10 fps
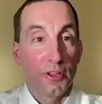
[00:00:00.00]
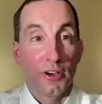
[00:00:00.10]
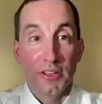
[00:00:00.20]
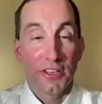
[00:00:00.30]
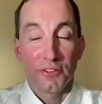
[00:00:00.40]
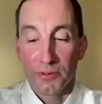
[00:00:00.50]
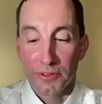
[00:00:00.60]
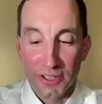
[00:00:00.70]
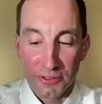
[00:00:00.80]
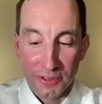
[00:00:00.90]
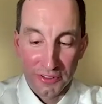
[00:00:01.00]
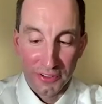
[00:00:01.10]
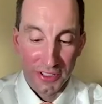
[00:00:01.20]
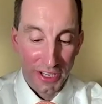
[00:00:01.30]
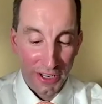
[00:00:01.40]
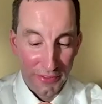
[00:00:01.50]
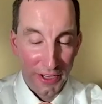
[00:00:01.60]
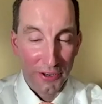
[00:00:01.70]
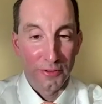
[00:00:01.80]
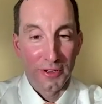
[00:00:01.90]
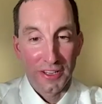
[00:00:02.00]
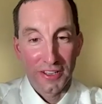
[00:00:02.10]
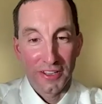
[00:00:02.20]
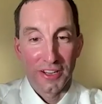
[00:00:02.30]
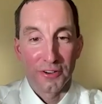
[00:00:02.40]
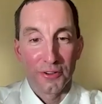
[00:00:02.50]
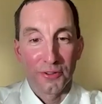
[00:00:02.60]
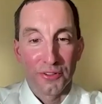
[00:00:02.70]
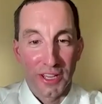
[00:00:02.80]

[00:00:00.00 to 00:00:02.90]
No, I think it's really interesting to have that quick aerial mm-hmm.